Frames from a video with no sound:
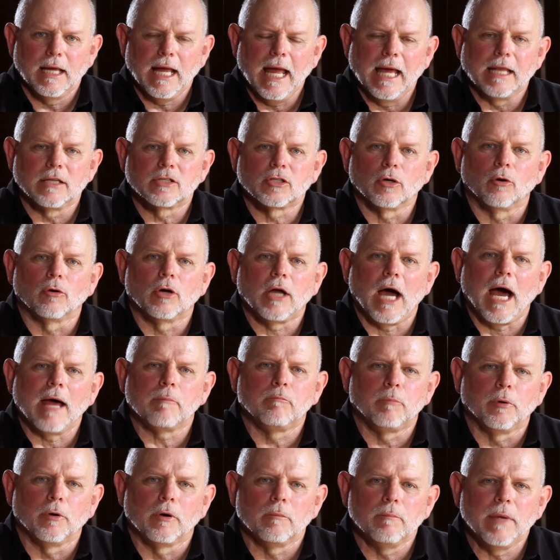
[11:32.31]
And so
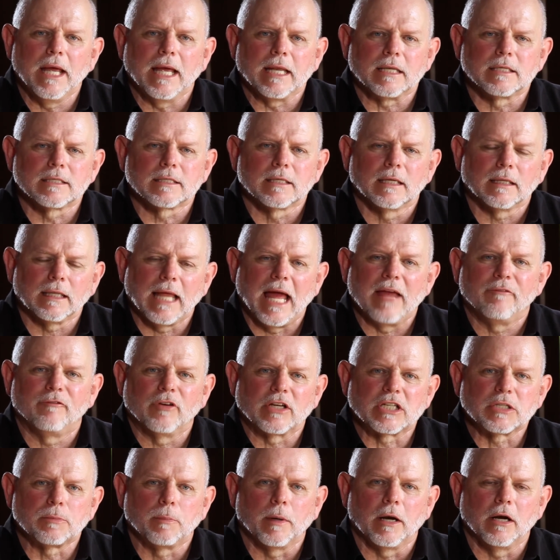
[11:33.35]
God permits life
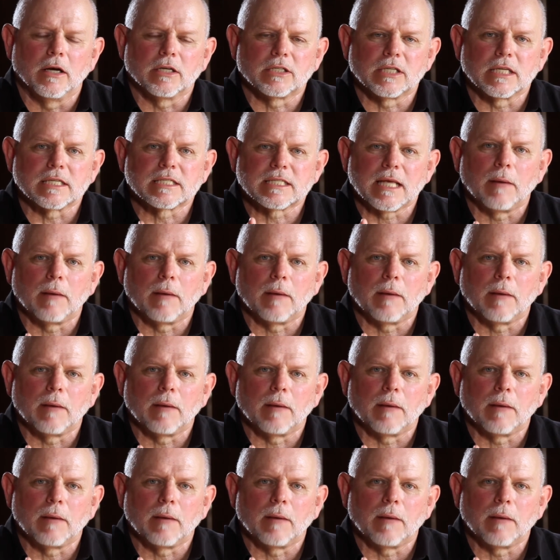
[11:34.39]
experiences.